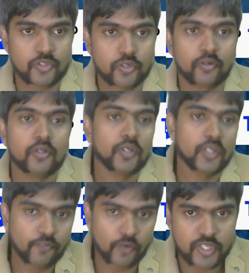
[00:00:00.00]
So
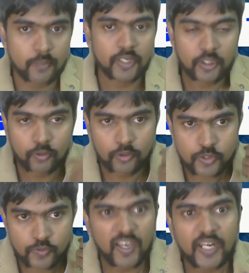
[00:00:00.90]
if you're somebody who
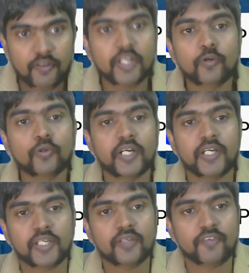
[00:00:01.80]
is very, very good at
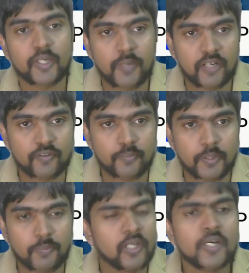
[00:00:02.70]
taking feedback from
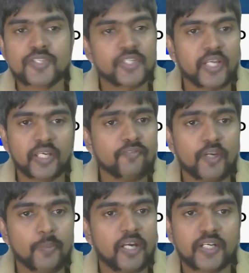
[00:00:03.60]
people, see, taking
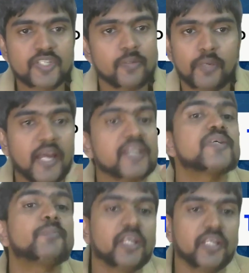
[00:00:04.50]
feedback doesn't mean
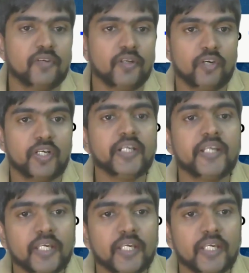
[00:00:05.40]
accepting everyone, right?